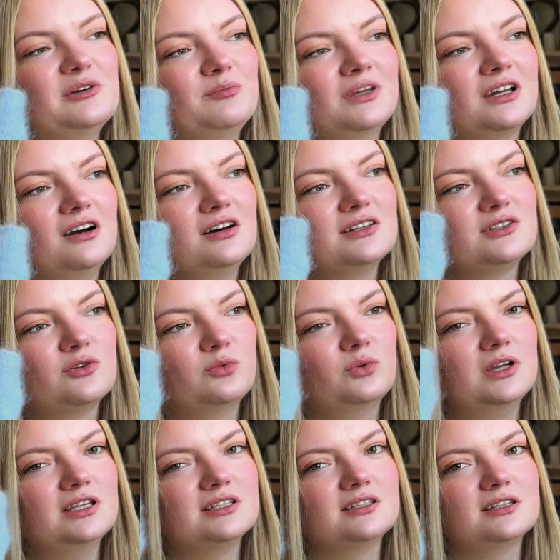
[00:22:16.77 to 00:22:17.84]
because
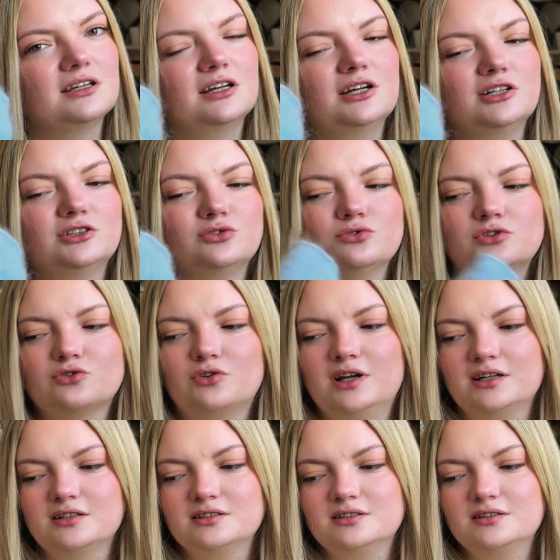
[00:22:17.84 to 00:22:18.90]
with 2
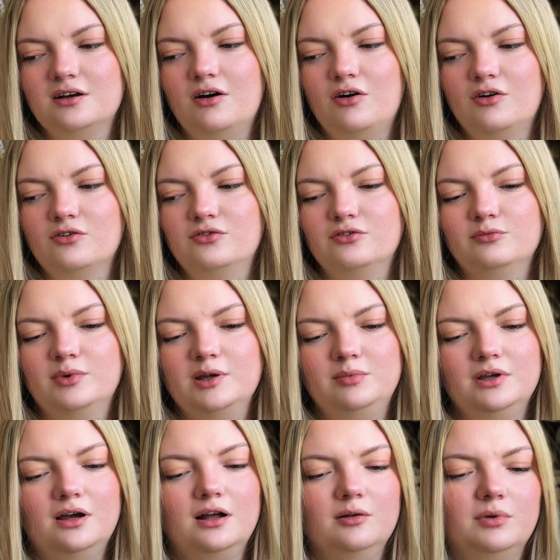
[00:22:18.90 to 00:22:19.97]
strands of
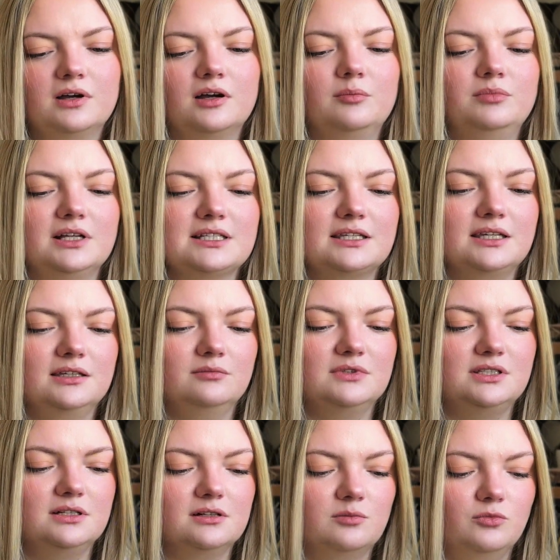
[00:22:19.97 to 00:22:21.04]
baby alpaca plus kid
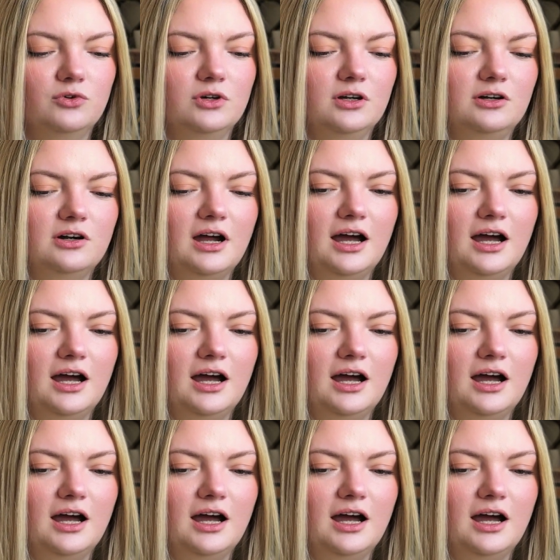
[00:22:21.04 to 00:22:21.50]
silk mohair,